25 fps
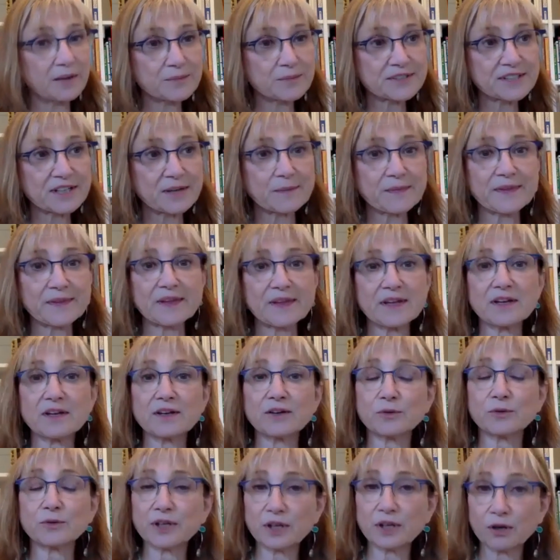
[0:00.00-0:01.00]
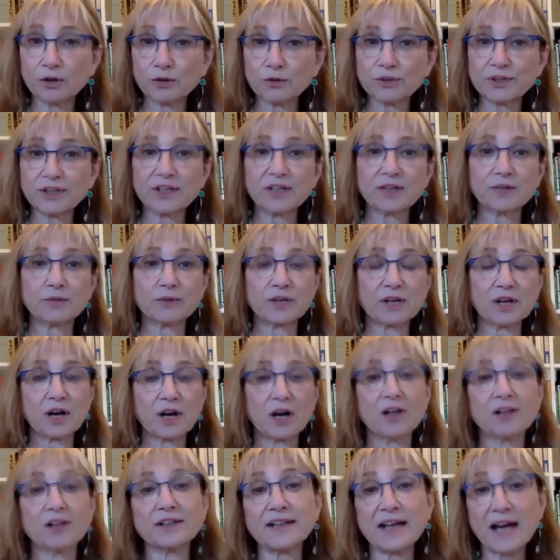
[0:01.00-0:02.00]
something, we own it, we
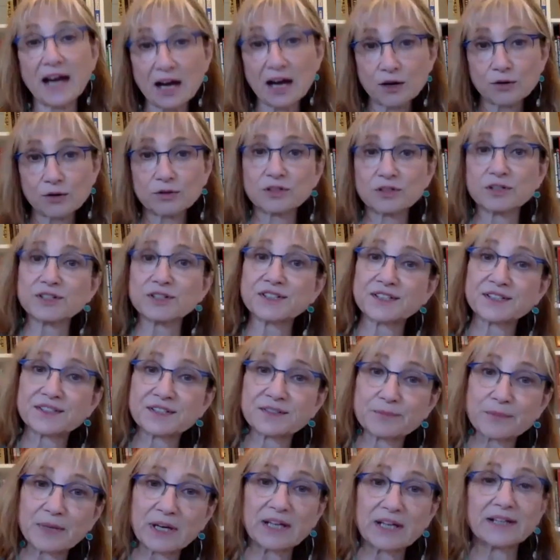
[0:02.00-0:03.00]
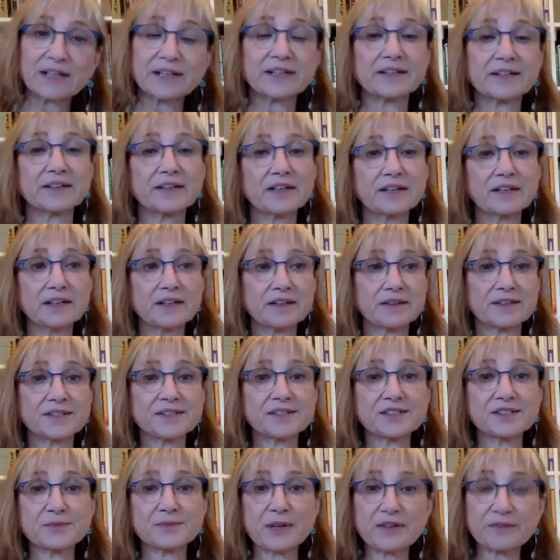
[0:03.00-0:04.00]
call it ours, it's mine, this
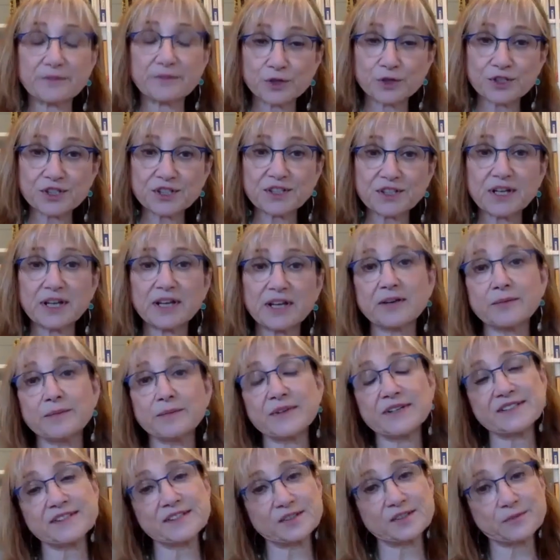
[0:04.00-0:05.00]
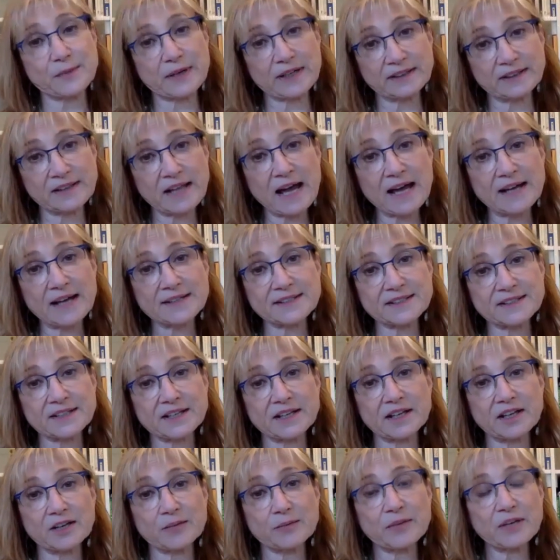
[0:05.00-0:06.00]
is my first name, this is my last
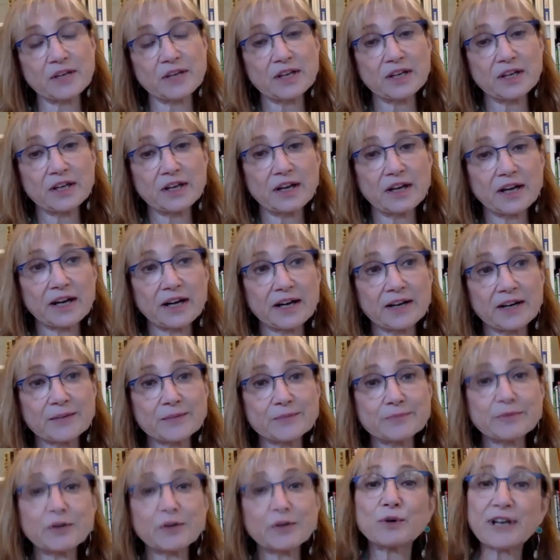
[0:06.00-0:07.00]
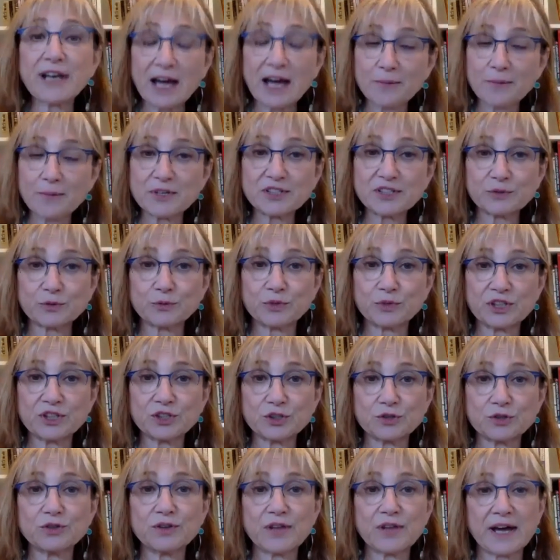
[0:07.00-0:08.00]
name. But what happens when we
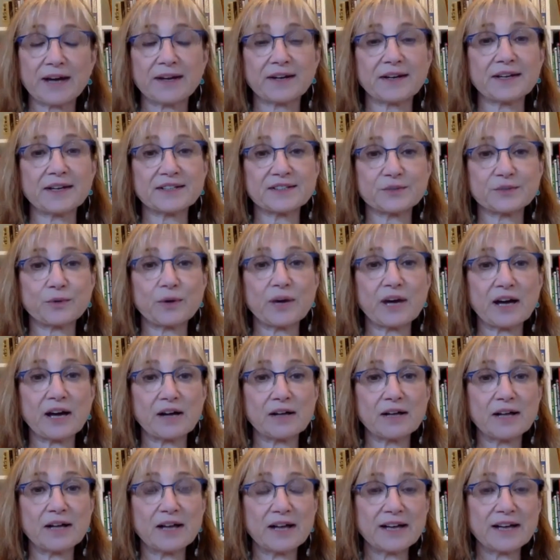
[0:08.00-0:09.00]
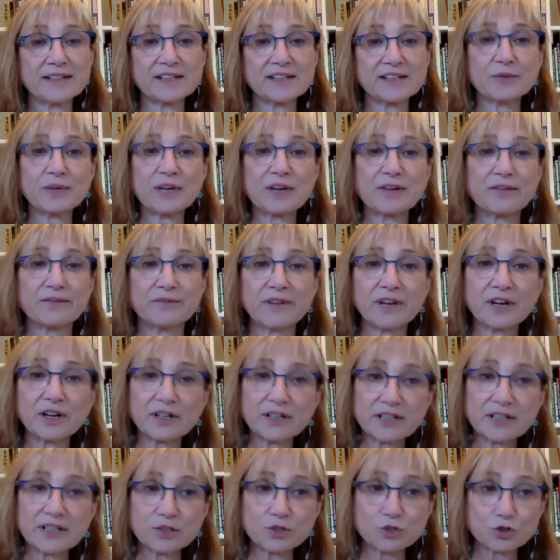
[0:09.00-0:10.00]
do that as well is that we have
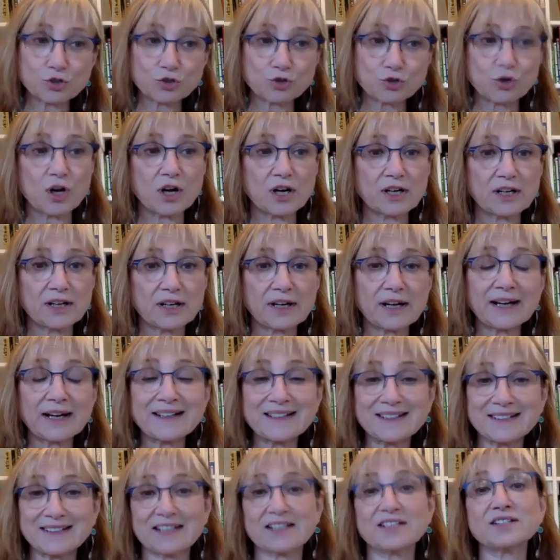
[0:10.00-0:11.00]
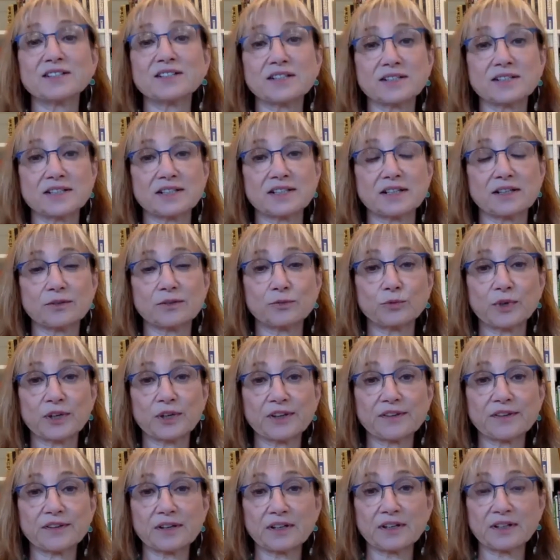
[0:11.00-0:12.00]
very strong identity
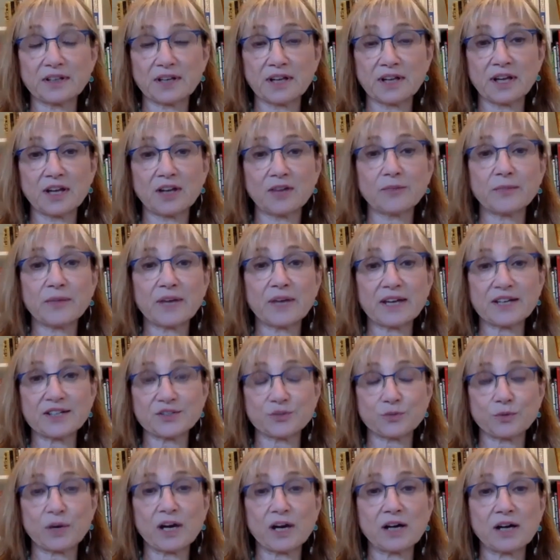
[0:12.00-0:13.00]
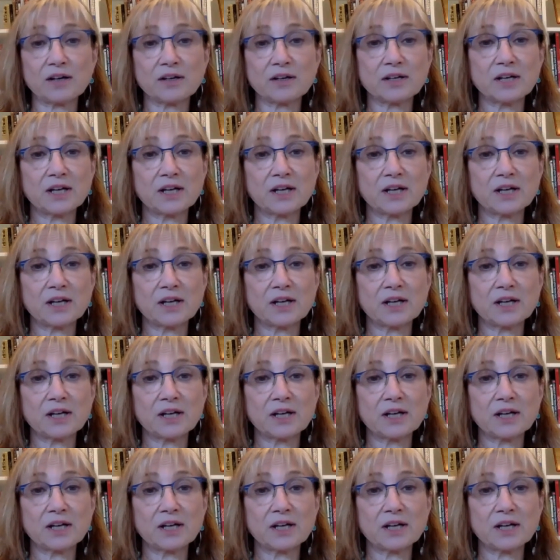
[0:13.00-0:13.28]
with a name as well.